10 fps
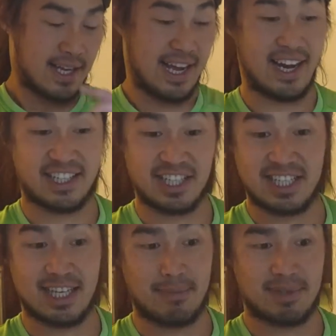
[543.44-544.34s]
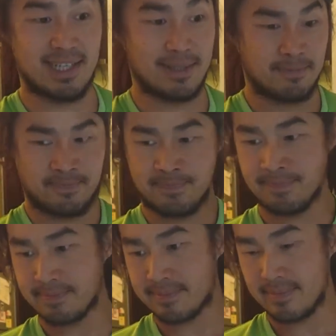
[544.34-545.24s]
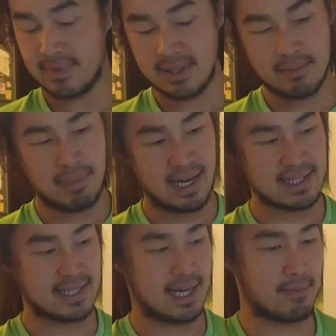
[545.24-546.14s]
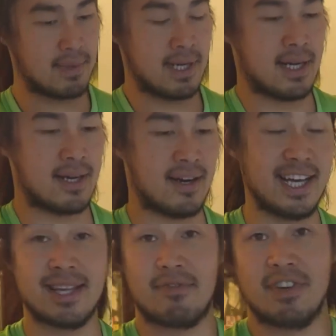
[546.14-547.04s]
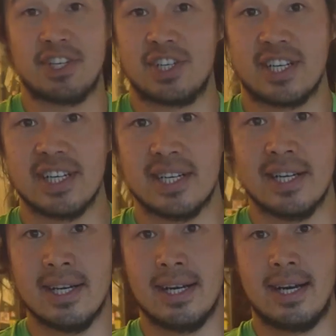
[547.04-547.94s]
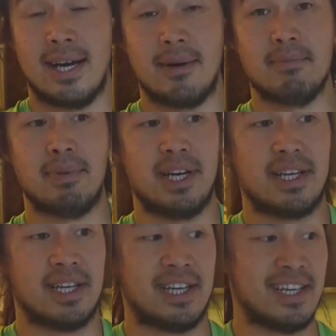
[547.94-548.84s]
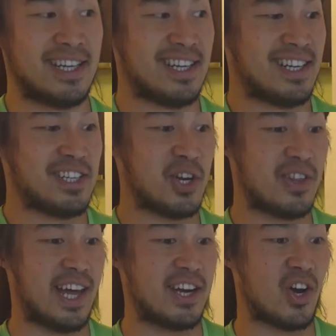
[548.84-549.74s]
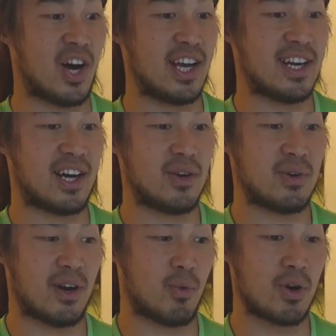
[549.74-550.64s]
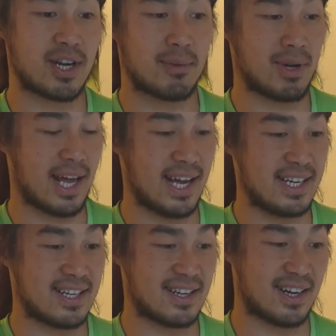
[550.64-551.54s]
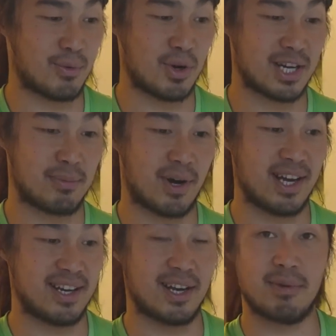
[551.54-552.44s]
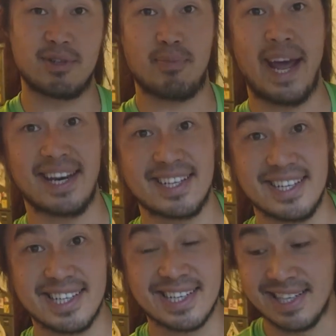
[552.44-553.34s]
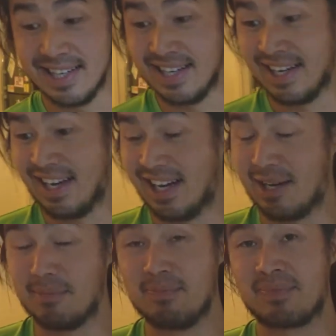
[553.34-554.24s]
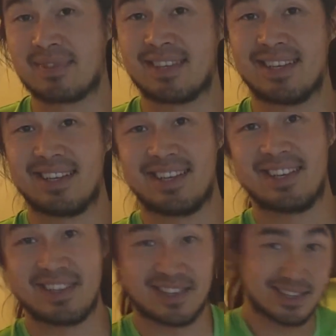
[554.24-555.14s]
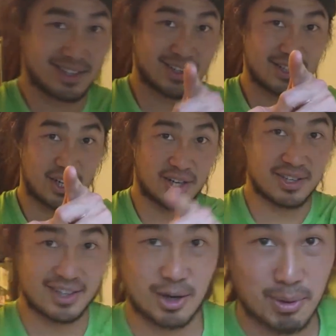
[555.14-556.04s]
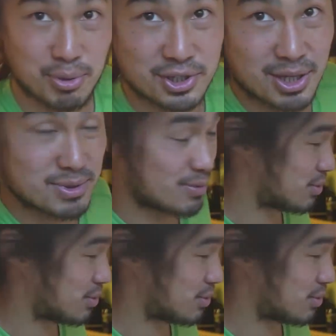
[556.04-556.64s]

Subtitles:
and I actually slept in, but I ended up finishing it. But that night I woke up late. I was panicking. Hold on, got my push-ups, and